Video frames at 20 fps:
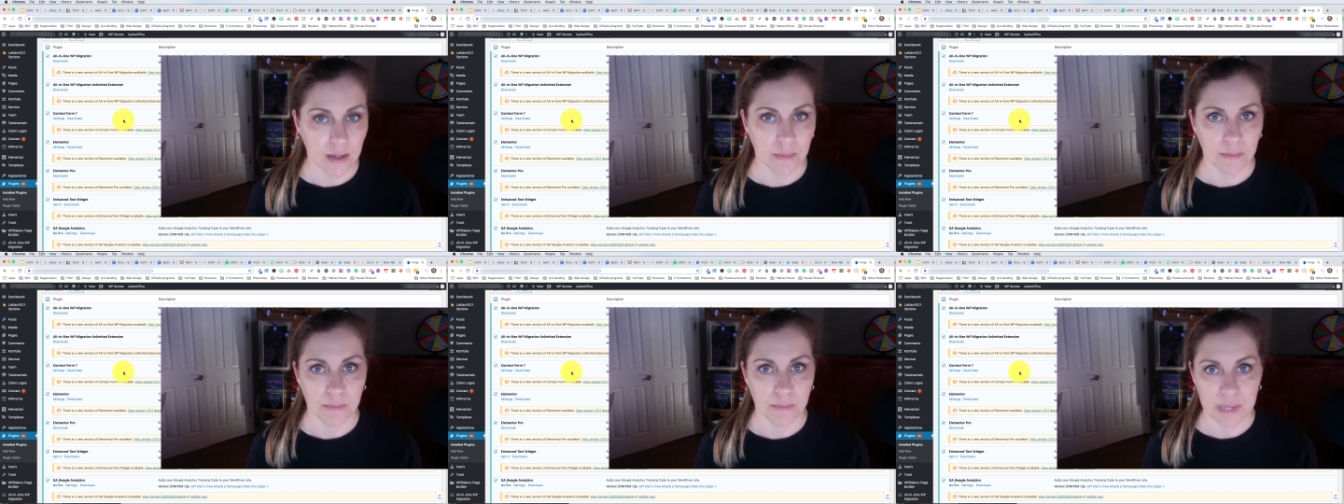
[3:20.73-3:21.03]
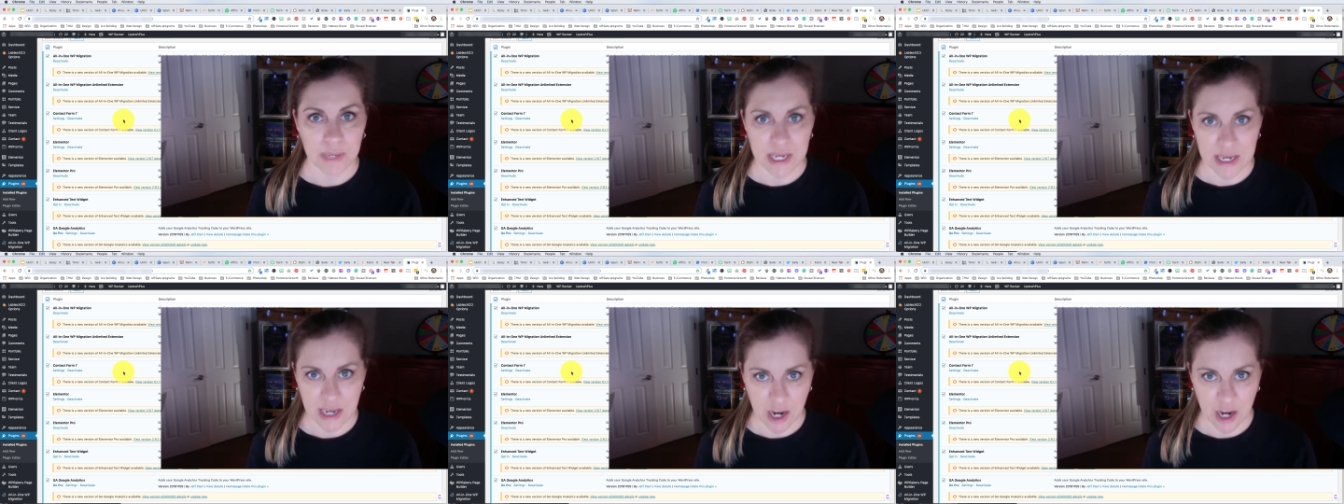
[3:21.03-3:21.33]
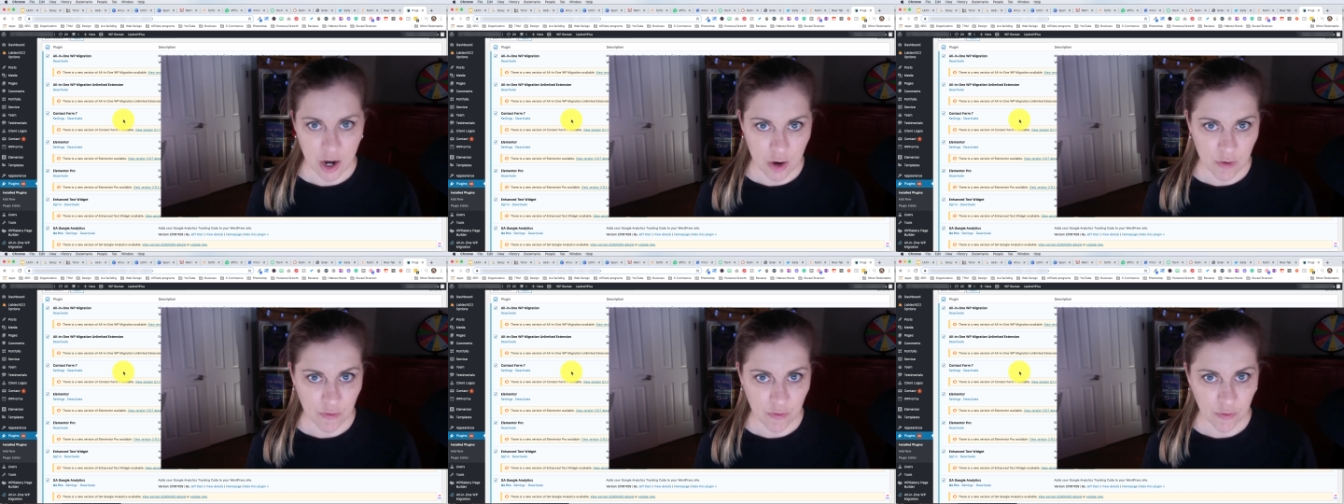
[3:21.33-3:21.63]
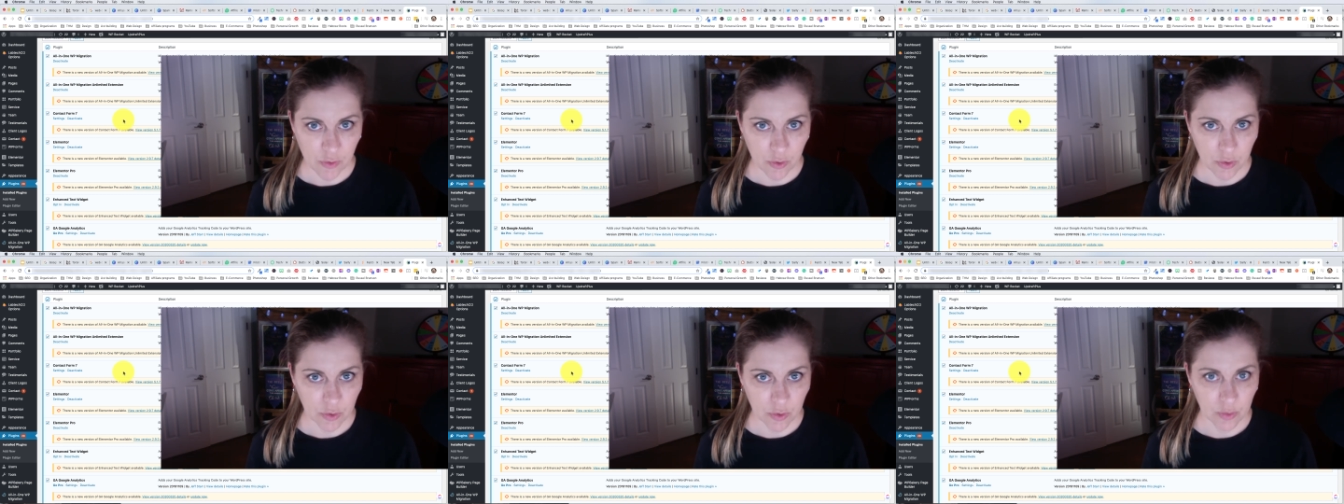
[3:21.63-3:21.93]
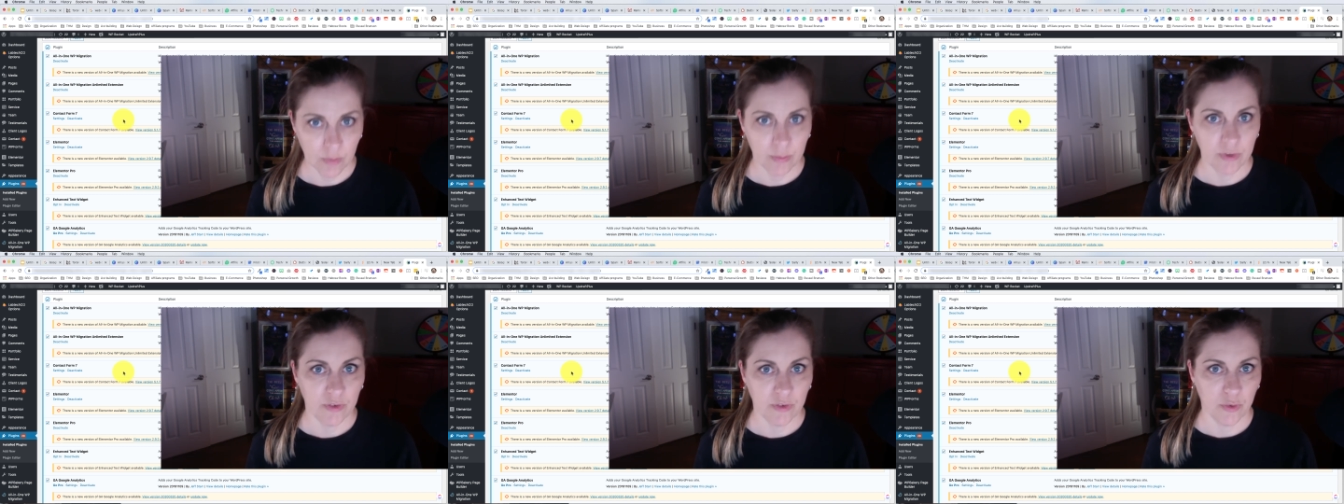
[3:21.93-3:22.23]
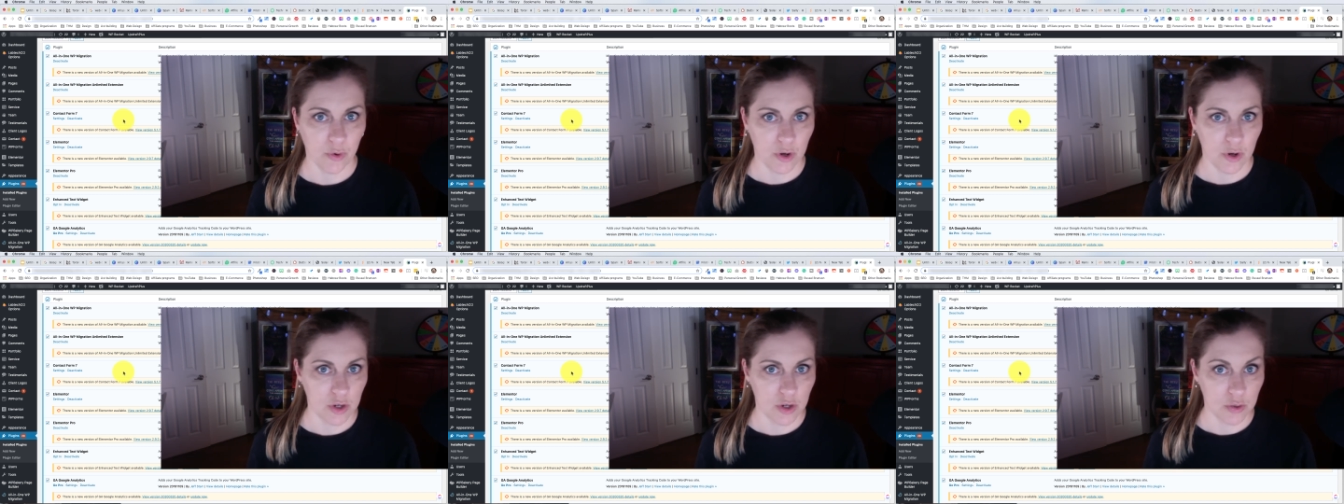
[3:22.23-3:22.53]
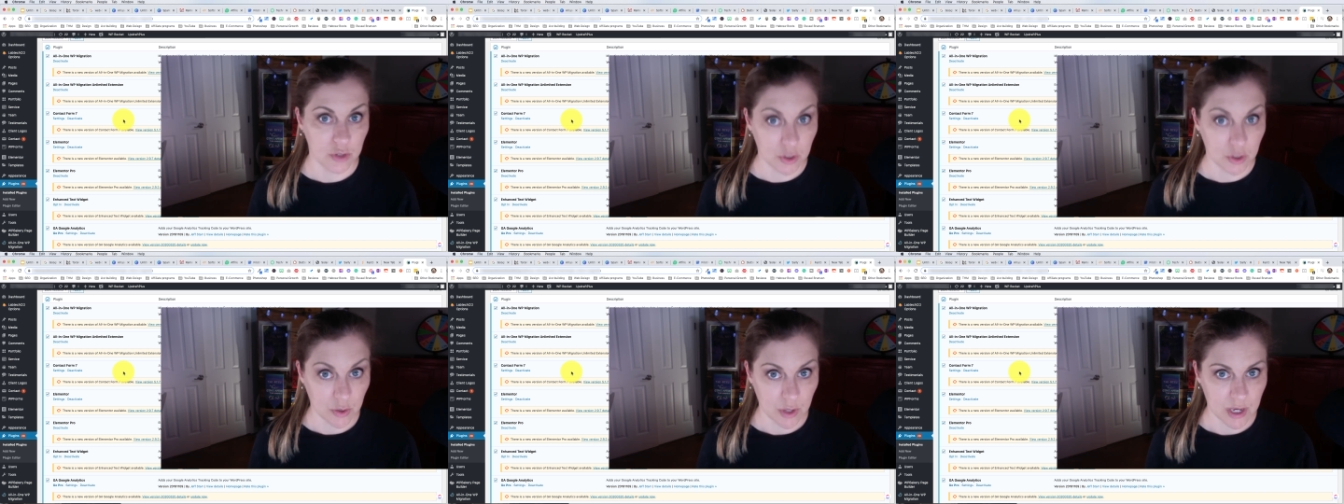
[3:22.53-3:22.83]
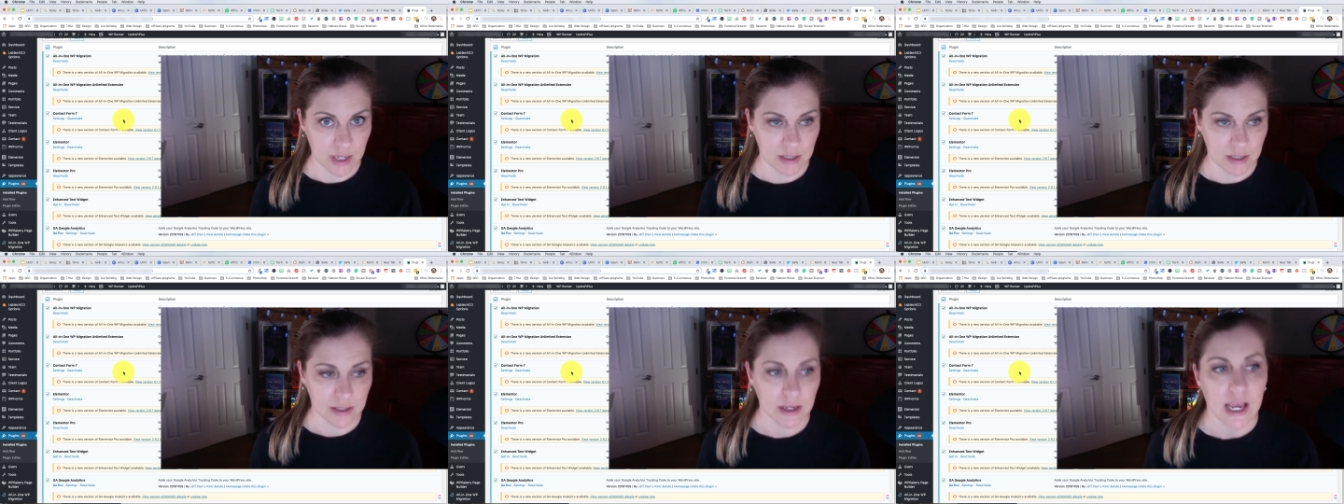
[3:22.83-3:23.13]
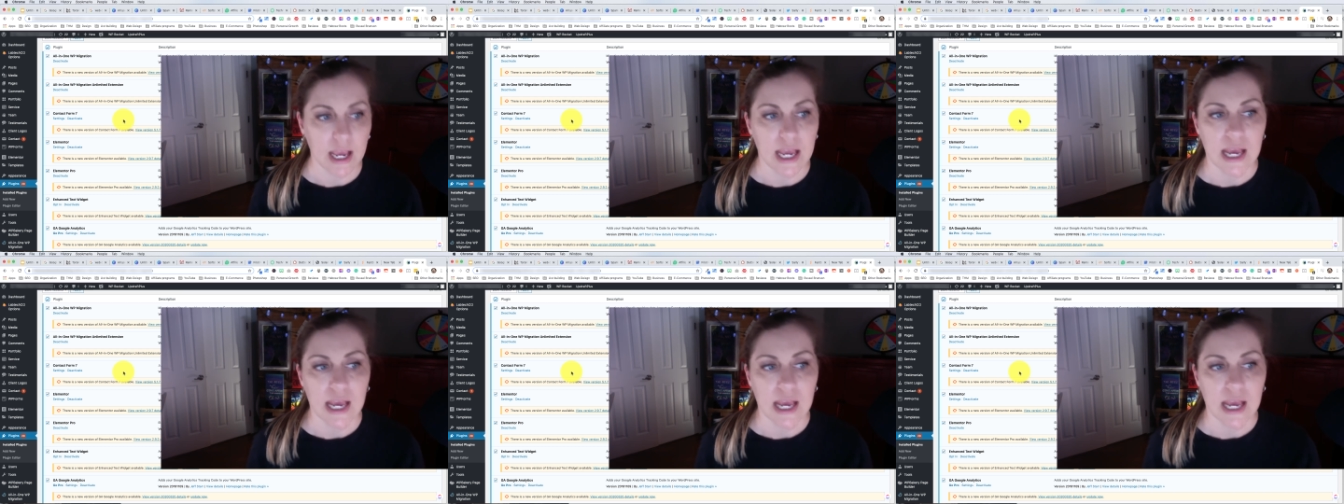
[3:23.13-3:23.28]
Be careful before you do this.